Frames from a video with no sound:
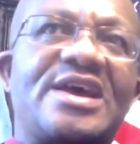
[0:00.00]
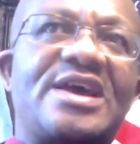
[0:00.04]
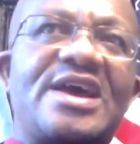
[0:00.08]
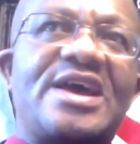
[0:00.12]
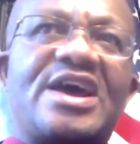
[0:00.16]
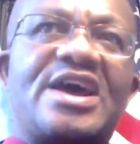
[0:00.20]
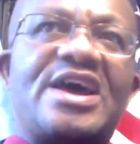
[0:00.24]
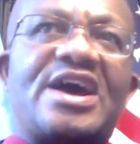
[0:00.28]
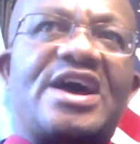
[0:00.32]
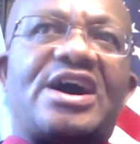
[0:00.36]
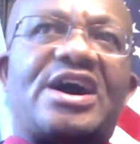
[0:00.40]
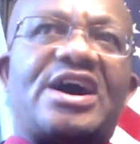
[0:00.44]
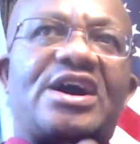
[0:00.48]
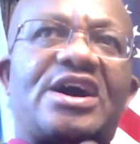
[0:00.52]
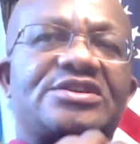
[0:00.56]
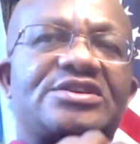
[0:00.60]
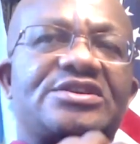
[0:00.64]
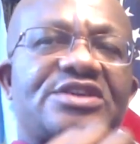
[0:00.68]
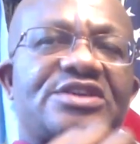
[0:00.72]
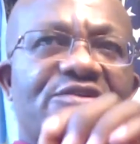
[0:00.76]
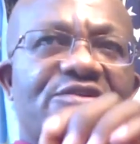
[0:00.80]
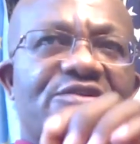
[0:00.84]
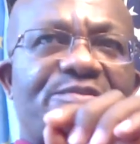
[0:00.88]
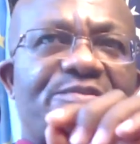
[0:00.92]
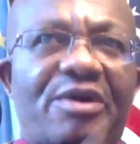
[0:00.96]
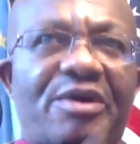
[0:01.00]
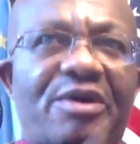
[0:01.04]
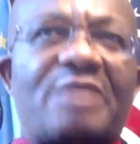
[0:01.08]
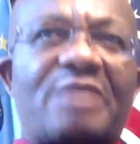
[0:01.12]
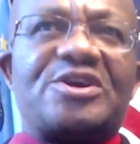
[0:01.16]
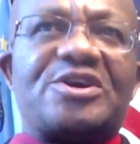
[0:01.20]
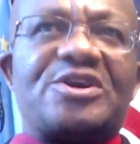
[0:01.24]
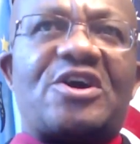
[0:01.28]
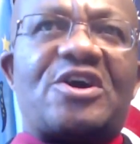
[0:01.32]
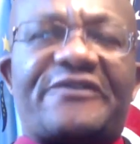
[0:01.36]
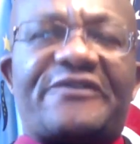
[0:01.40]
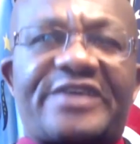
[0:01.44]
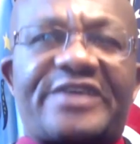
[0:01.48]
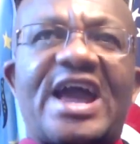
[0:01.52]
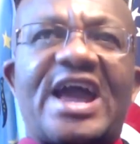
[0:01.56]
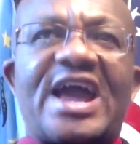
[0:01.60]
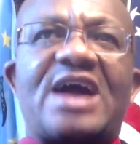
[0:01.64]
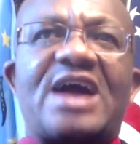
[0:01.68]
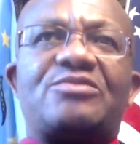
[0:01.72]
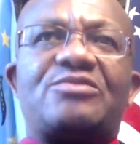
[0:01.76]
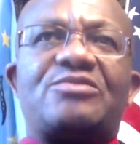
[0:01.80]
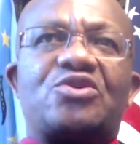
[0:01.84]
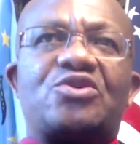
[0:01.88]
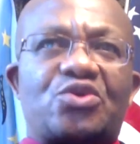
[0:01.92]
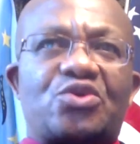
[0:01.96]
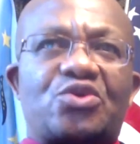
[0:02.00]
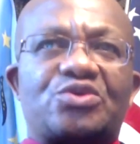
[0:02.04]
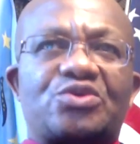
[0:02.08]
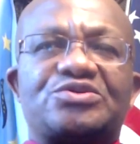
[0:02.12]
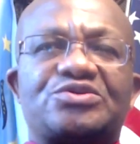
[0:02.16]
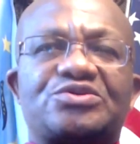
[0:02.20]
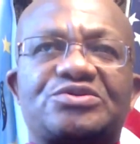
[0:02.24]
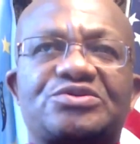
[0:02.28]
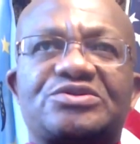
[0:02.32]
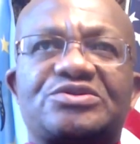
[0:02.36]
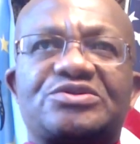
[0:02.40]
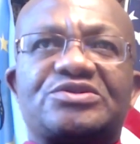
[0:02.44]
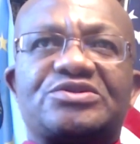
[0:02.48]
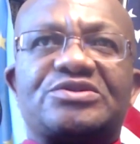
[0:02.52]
The Republic of Cameroon